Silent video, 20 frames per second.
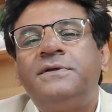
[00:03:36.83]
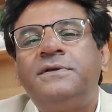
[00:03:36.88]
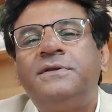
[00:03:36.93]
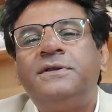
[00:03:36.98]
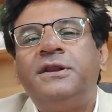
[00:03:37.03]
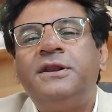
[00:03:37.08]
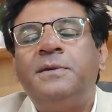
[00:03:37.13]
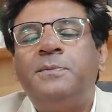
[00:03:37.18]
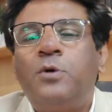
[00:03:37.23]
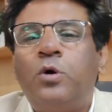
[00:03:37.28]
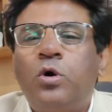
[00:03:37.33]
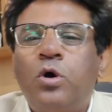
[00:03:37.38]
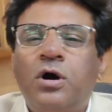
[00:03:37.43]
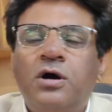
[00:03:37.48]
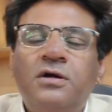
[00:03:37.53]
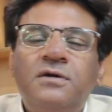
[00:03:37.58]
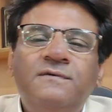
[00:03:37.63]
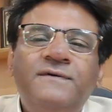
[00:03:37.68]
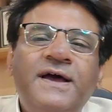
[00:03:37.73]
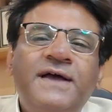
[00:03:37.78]
the
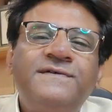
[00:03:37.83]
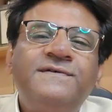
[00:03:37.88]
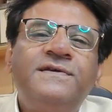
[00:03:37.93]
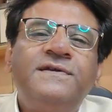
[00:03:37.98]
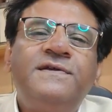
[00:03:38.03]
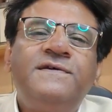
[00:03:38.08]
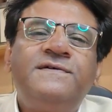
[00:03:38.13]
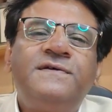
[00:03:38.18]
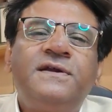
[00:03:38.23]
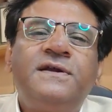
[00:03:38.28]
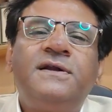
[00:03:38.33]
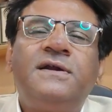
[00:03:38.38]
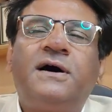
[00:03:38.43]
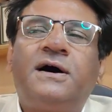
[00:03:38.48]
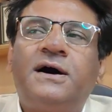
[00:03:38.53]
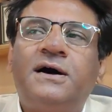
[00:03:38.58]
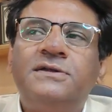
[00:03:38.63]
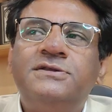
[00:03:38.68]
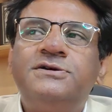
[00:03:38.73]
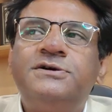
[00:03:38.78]
pneumococcal vaccination, and
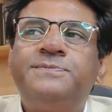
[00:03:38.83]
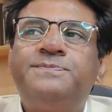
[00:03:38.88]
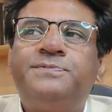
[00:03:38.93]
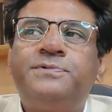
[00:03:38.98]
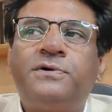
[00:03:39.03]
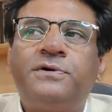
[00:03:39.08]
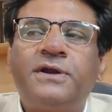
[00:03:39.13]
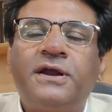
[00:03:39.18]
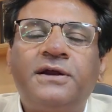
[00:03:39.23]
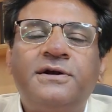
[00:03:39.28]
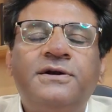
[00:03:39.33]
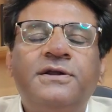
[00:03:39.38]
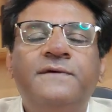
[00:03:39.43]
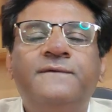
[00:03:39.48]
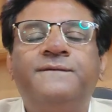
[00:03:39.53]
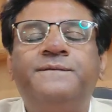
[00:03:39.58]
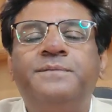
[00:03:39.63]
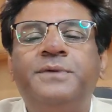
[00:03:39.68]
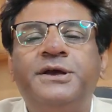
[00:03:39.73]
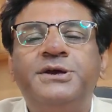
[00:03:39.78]
other
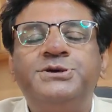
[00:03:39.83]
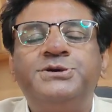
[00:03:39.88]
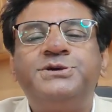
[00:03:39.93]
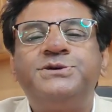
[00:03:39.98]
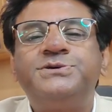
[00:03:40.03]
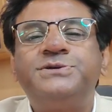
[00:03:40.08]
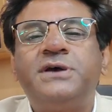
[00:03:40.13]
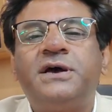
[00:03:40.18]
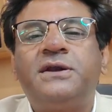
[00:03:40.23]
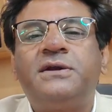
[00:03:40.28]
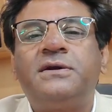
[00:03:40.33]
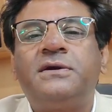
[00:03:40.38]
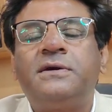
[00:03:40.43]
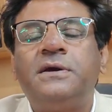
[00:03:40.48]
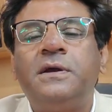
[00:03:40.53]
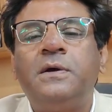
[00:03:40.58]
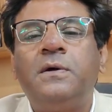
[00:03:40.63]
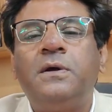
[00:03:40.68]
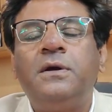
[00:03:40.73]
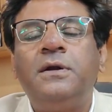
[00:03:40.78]
protective measures, they are
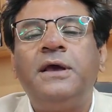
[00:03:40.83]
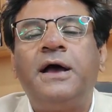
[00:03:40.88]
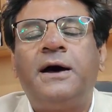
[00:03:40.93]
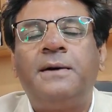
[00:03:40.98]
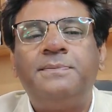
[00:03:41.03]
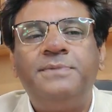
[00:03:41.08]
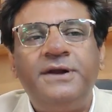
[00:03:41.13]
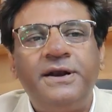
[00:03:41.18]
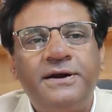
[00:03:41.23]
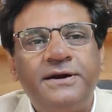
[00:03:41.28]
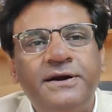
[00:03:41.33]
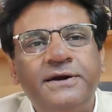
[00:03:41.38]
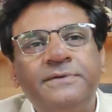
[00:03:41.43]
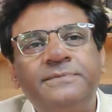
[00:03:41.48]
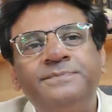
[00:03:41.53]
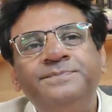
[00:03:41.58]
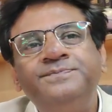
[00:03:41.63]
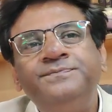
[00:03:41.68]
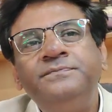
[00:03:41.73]
yearly updated.